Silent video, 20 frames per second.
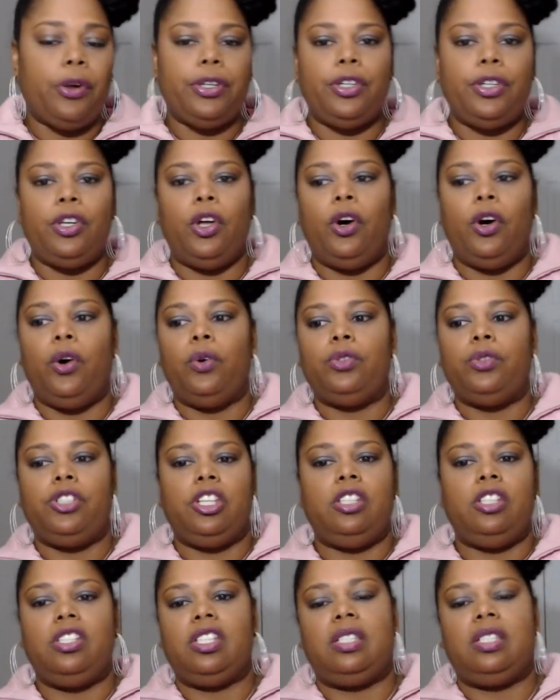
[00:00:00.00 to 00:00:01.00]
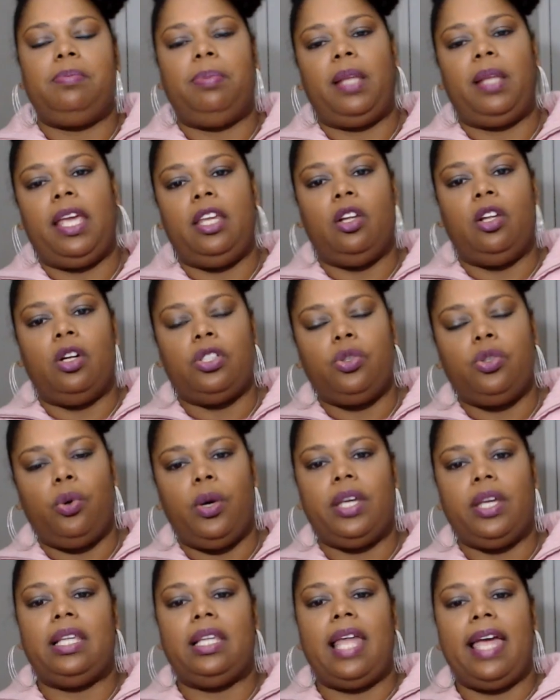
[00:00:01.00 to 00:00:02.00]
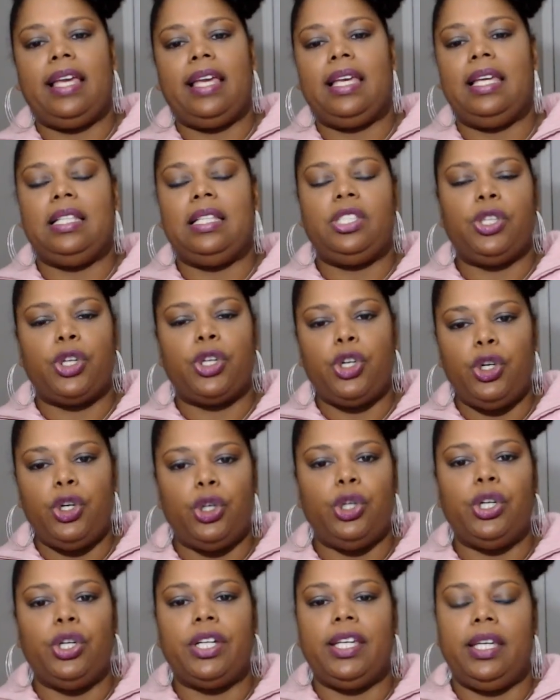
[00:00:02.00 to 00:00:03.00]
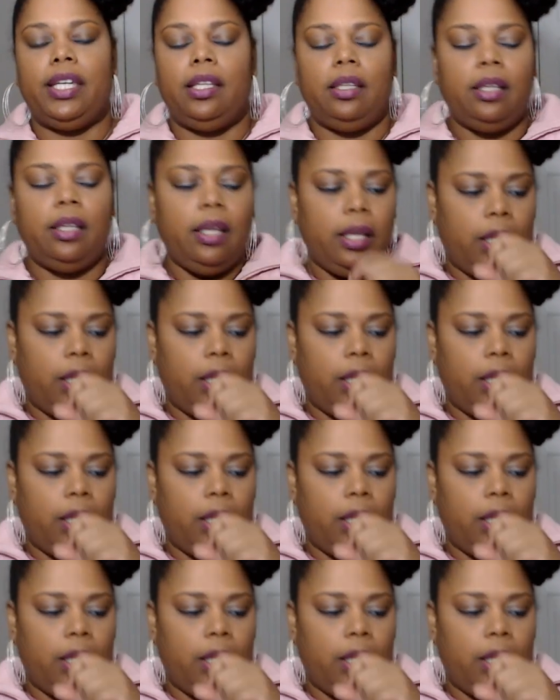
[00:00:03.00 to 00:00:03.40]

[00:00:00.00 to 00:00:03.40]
You know, she just played on Toya liking to cook and